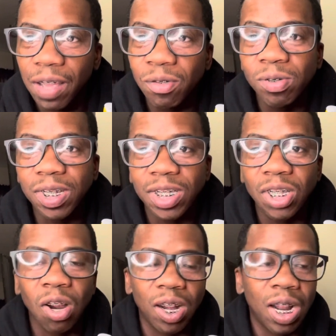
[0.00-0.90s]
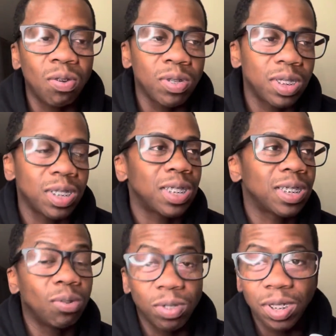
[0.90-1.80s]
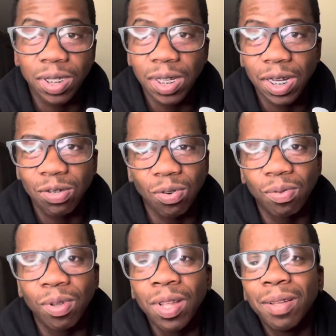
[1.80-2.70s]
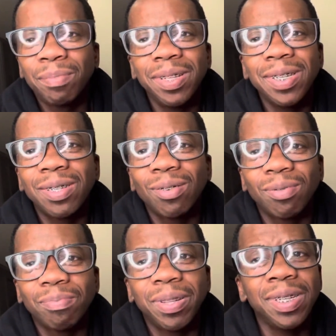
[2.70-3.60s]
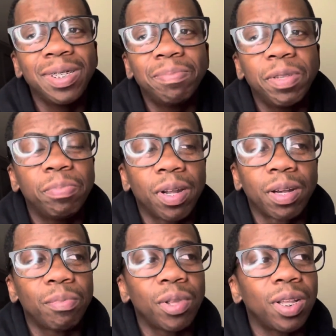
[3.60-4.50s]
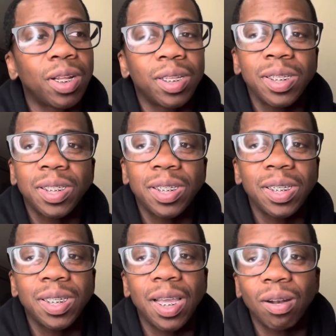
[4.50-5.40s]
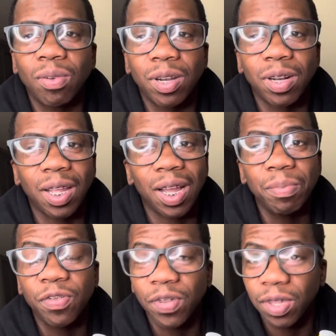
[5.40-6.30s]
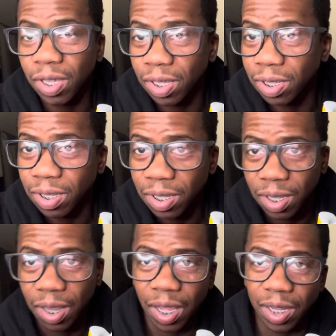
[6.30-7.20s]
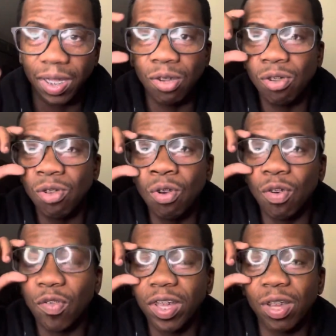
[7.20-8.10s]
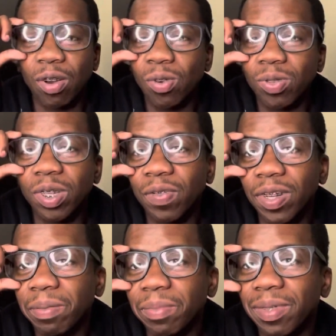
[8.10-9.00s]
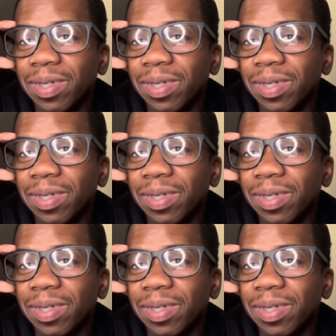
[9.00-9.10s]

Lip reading: you just starting out on testosterone, please be better than me. Like it's ghetto here. Like I be forgetting. Like you gonna fuck your own self up.